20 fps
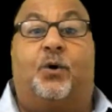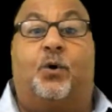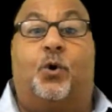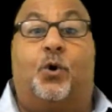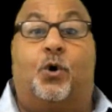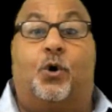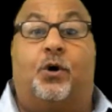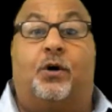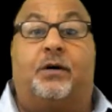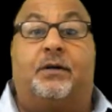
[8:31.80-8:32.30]

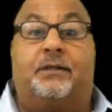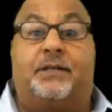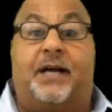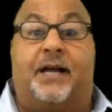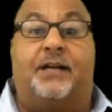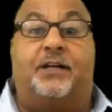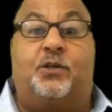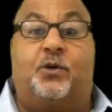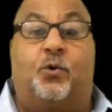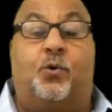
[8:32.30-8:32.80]
or
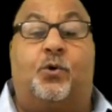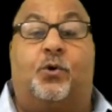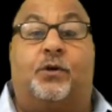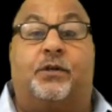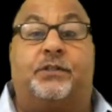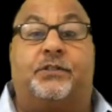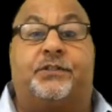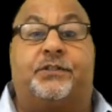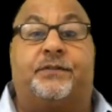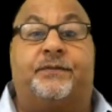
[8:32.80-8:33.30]
color
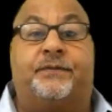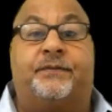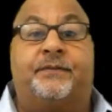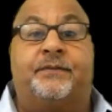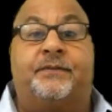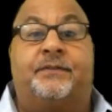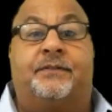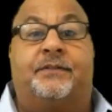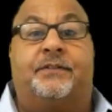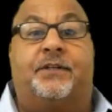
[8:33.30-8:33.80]
quartz.
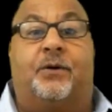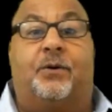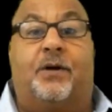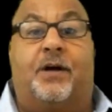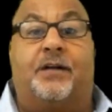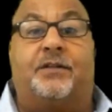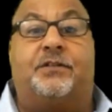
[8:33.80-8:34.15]
So